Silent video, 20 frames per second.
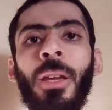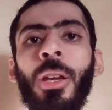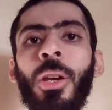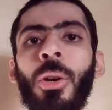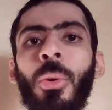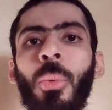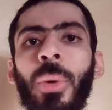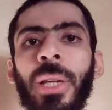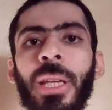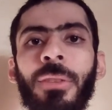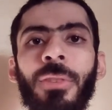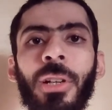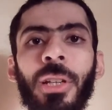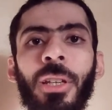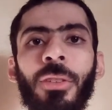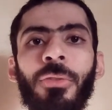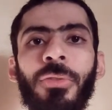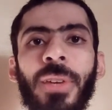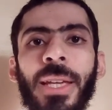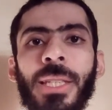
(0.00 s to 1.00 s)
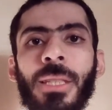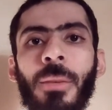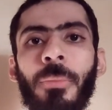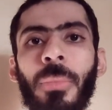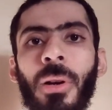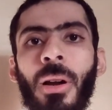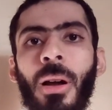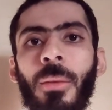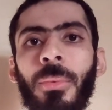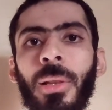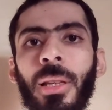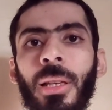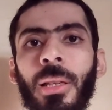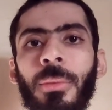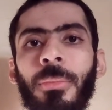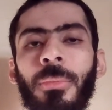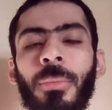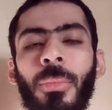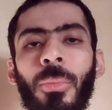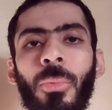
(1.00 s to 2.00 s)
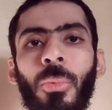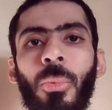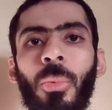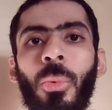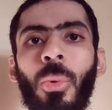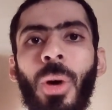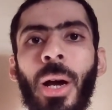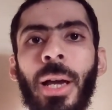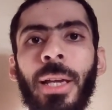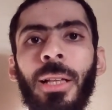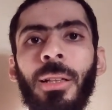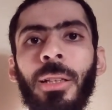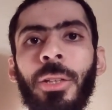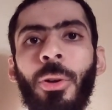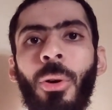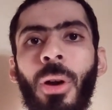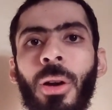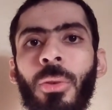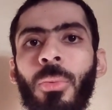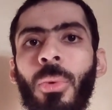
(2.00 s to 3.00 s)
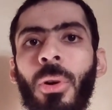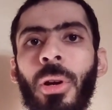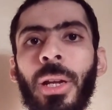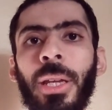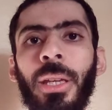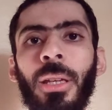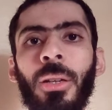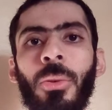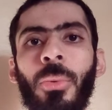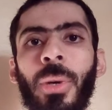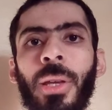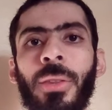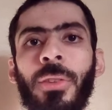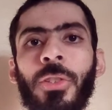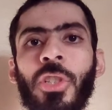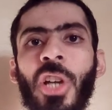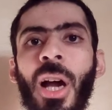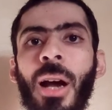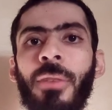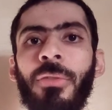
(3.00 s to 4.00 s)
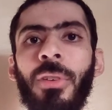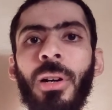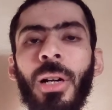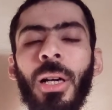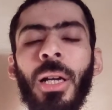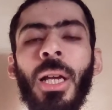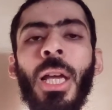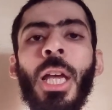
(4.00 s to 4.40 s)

Whenever you face a problem while you are working with Java,